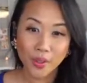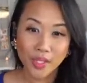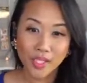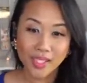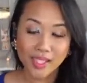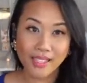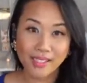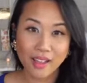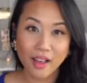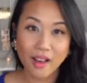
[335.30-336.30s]
that
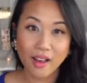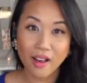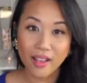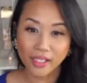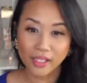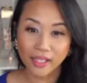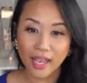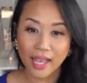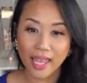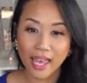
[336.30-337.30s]
on here,
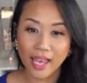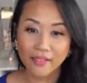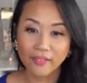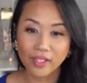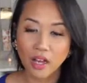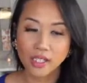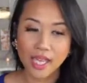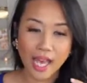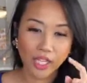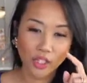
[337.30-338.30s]
I have a little call
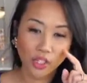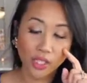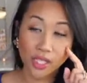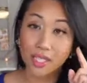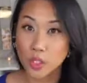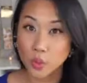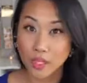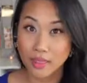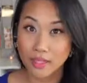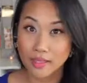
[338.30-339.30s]
to action. It says
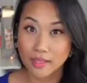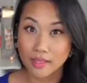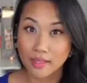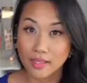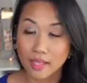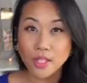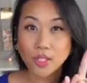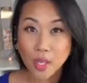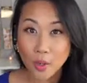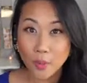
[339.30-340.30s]
tweet this.
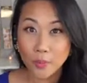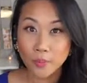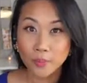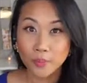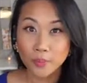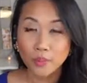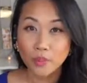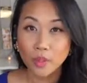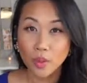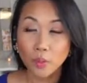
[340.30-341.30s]
So
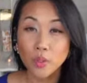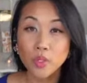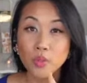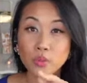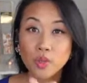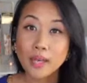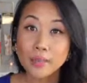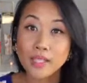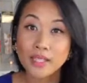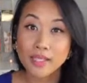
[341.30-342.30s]
when readers come
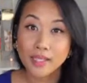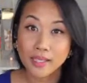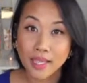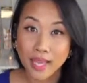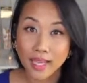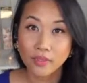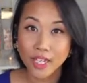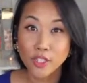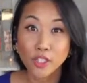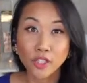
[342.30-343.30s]
to the site,
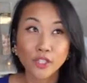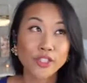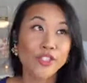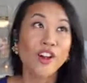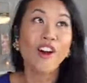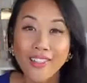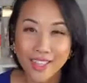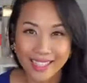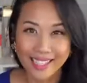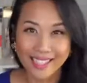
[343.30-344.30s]
right, to learn all the
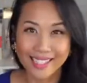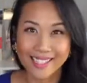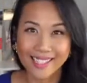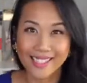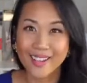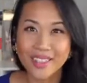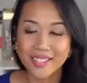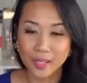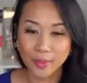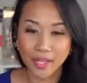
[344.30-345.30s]
things
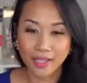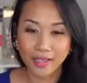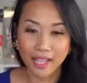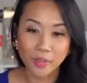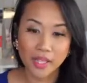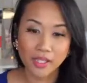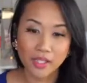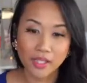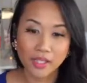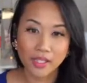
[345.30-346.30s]
about live streaming, they
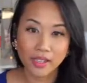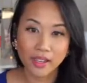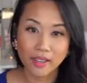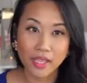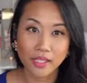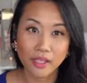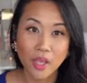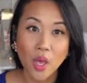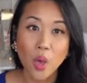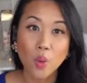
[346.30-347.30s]
just click on this button.
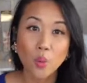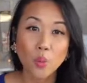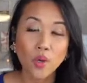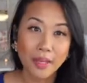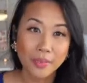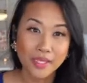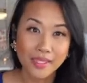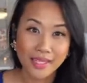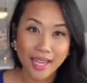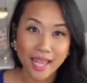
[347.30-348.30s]
What
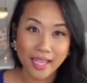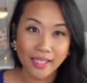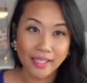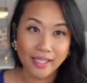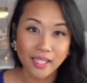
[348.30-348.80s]
happens next